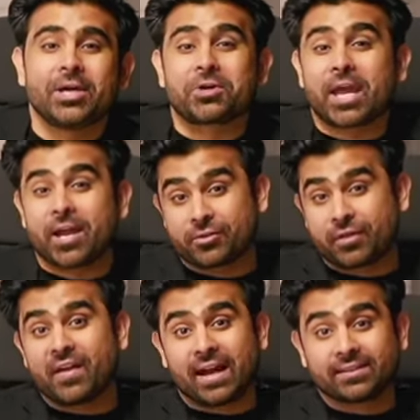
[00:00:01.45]
Okay, here's a
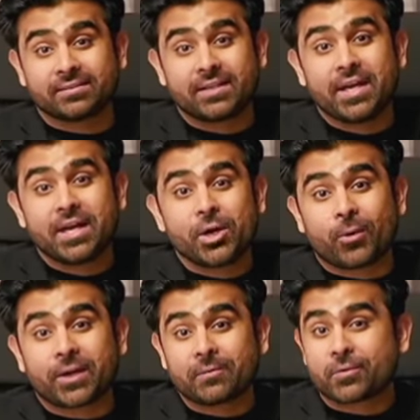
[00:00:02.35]
fact.
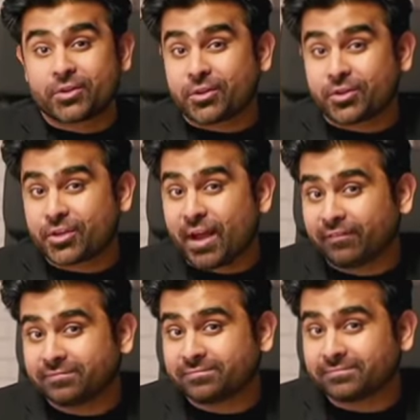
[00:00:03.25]
Running a business is
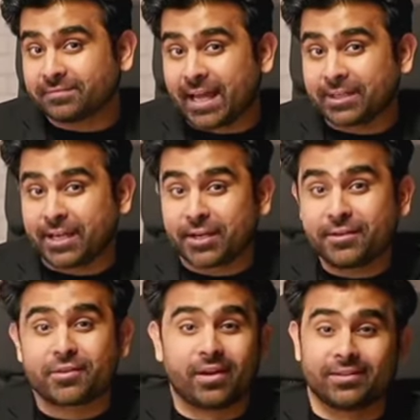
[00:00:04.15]
tough, and getting
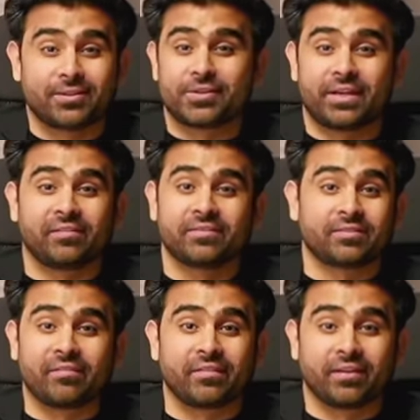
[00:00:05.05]
sales is even
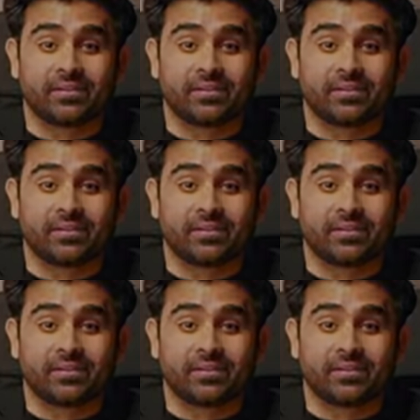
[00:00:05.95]
tougher.